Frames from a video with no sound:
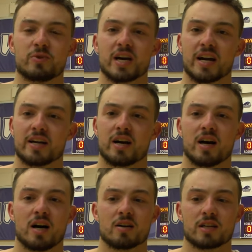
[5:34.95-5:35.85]
We got
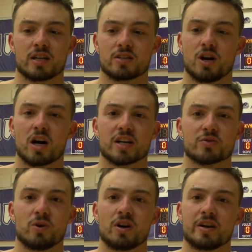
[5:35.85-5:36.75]
to talk as
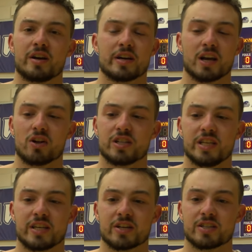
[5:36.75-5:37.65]
one, get all the
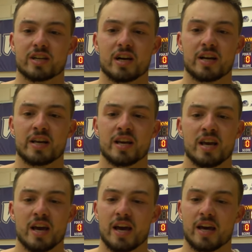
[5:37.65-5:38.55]
details done,
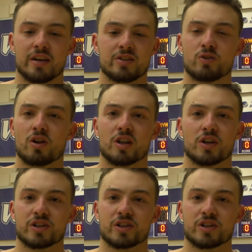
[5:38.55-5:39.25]
and do all the little